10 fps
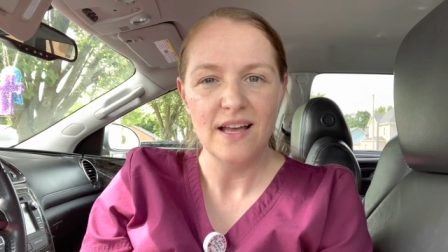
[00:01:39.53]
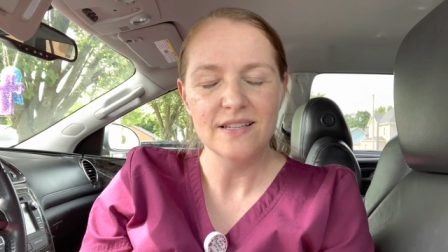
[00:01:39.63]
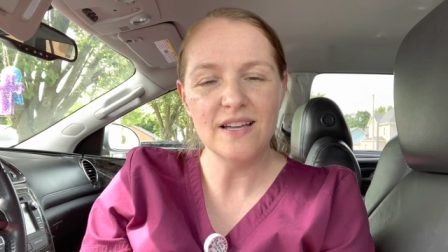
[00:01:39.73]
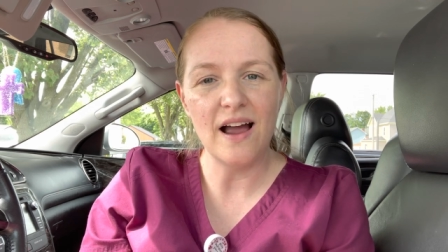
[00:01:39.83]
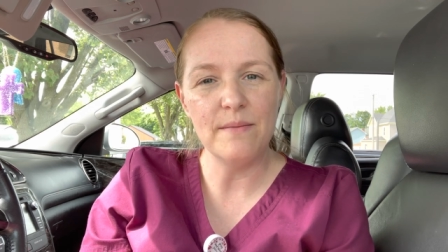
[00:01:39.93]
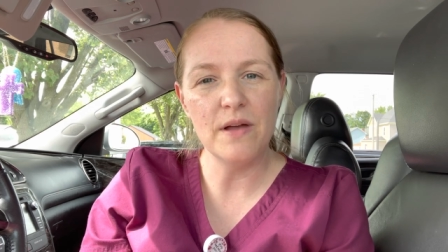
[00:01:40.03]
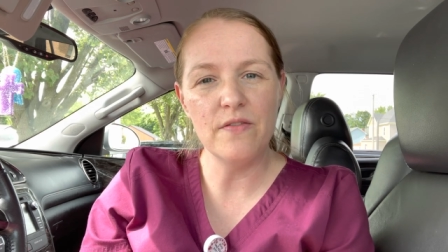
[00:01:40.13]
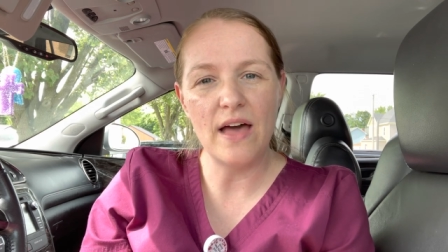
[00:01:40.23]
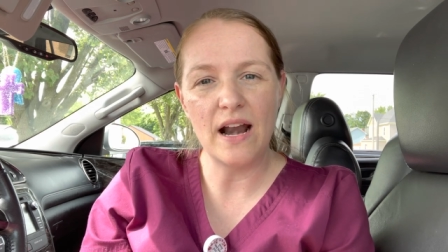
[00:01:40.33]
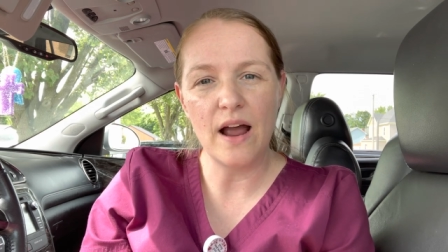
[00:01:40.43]
time
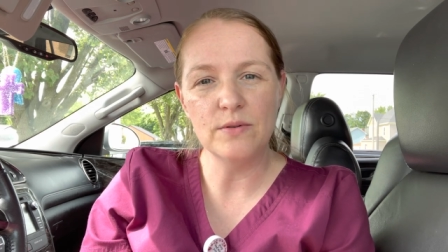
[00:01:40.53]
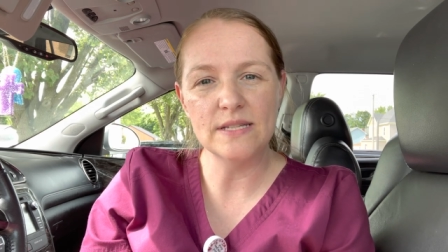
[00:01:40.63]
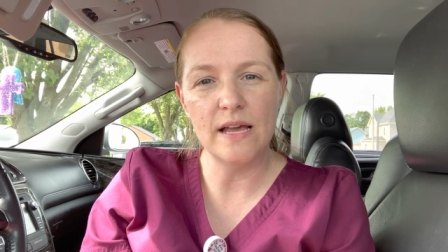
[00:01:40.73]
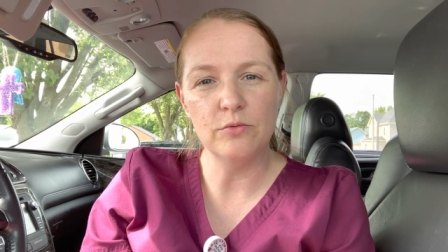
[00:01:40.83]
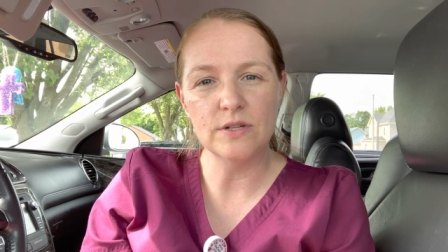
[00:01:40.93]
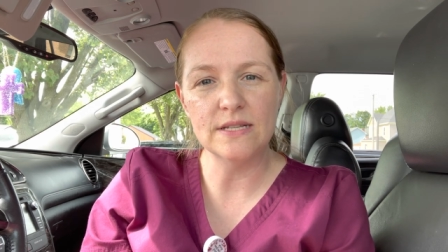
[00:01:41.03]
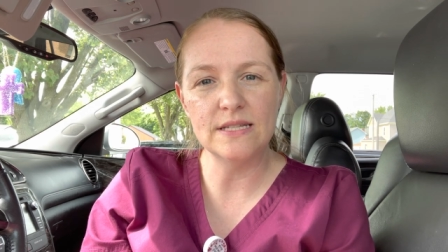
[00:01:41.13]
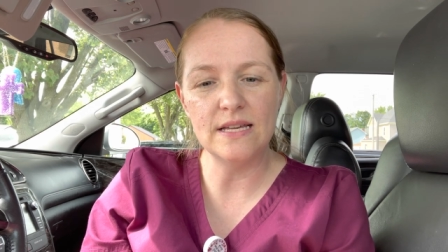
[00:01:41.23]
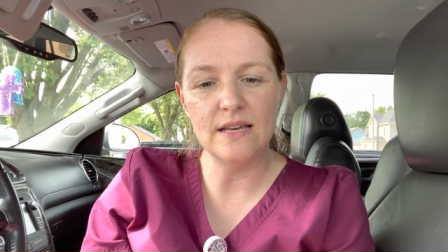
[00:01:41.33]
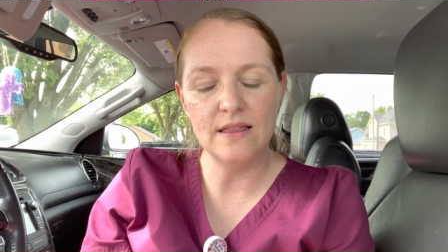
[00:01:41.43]
that I was able to
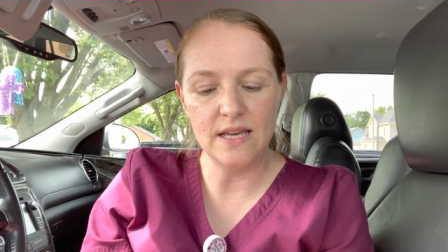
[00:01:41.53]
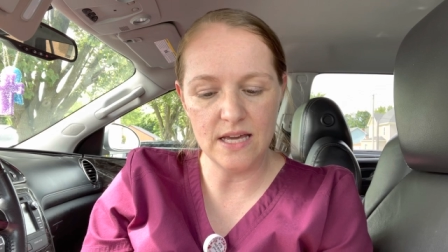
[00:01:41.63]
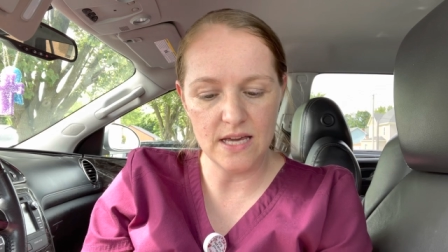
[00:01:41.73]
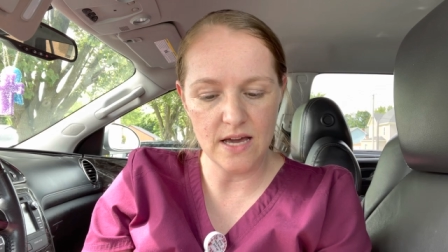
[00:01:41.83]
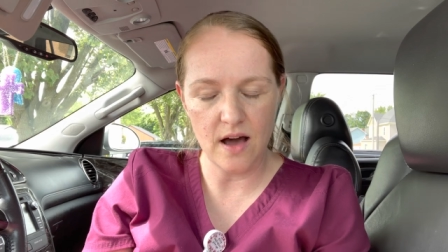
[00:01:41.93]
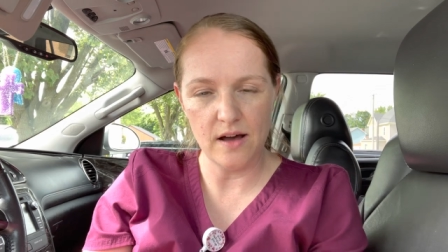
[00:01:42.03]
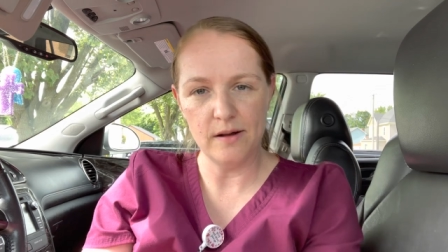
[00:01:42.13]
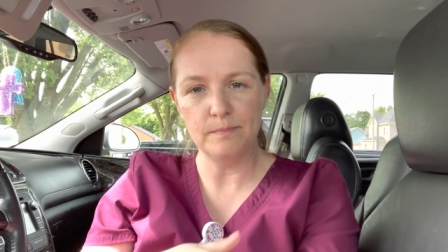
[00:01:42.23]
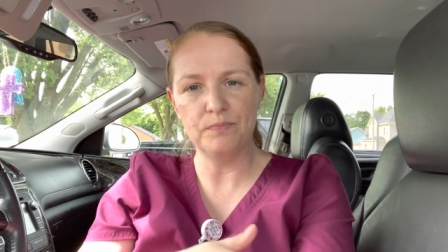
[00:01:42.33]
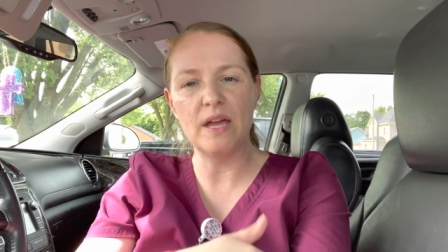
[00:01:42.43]
see the
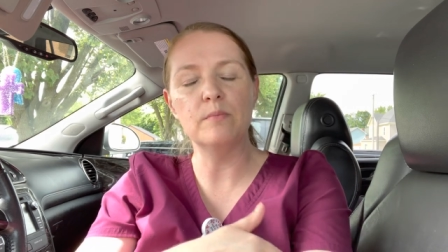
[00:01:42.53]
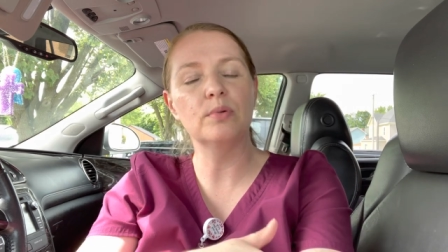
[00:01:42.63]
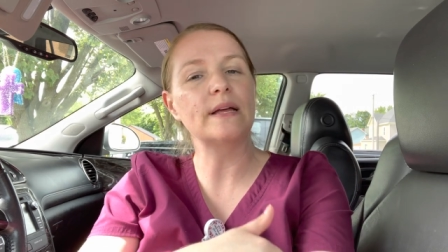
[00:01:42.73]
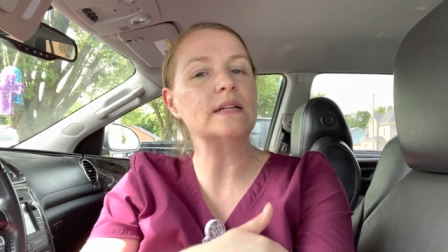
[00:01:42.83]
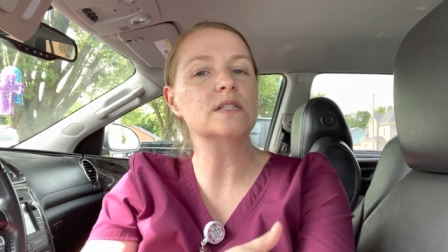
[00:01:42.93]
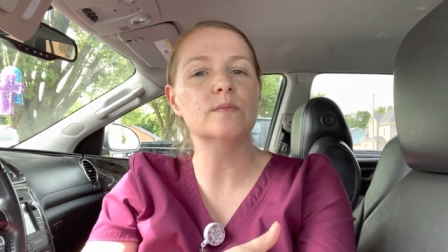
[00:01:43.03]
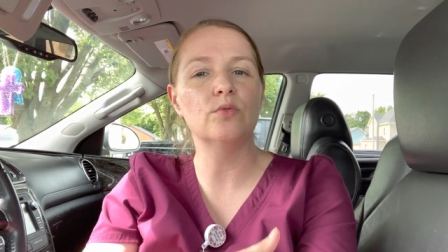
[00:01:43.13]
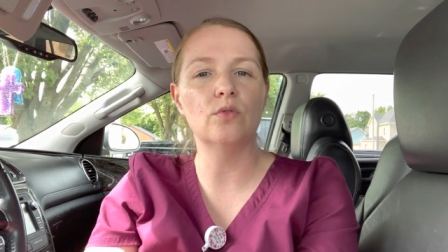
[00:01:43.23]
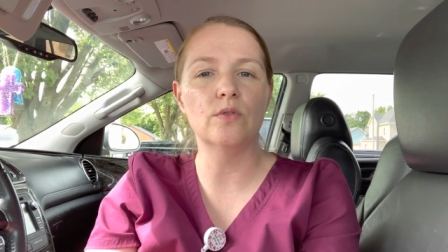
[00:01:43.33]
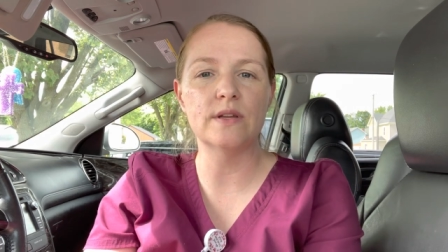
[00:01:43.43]
um,
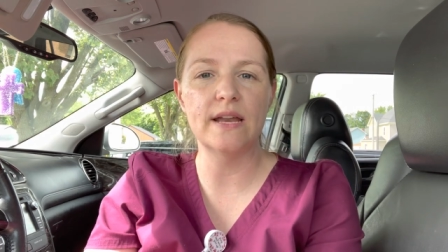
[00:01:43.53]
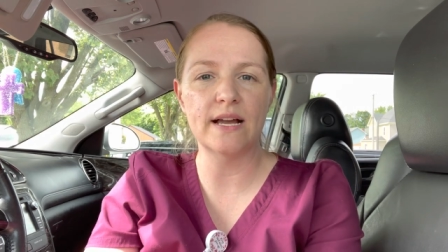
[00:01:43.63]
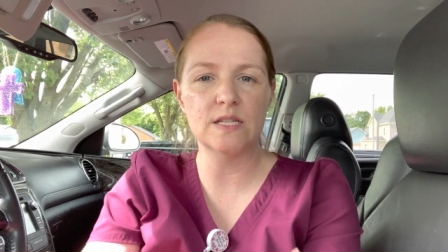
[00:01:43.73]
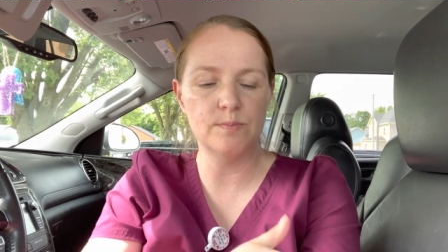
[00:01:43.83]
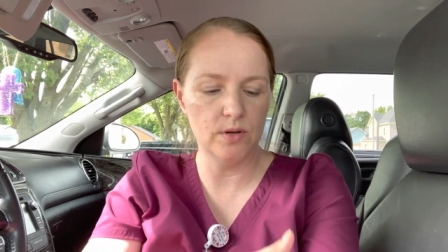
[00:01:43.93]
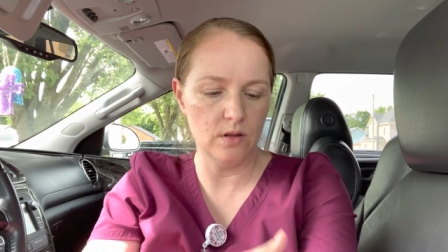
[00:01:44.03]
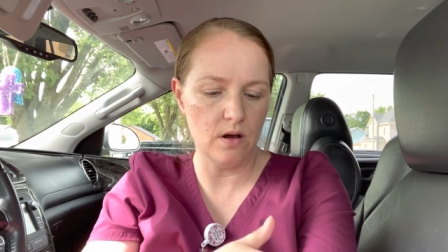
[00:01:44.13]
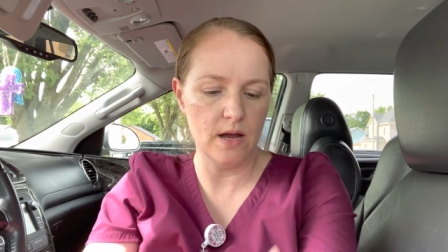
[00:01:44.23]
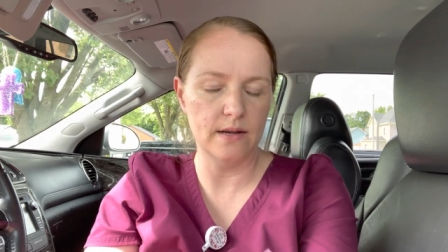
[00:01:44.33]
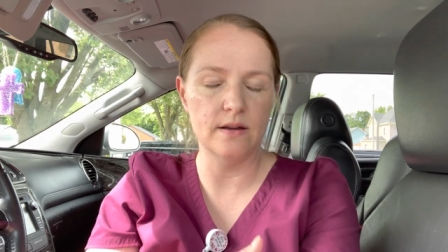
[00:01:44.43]
implantable, the
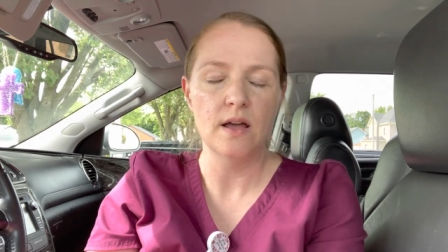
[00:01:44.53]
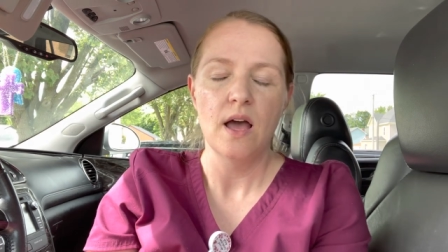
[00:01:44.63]
Nexplanon